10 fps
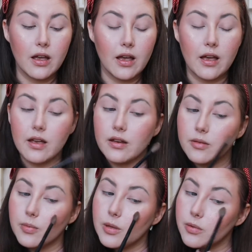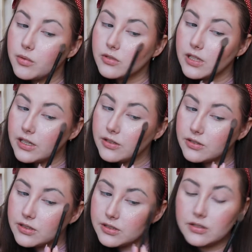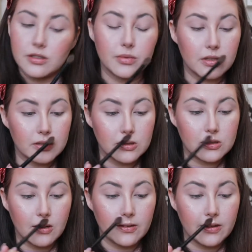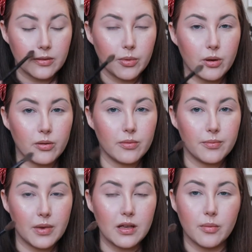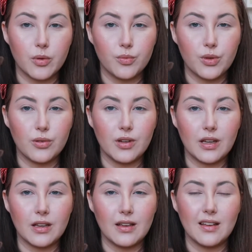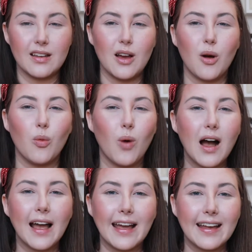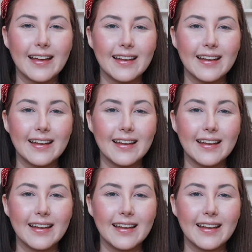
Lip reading: and people won't take you seriously because you're talking about makeup and beauty. Why?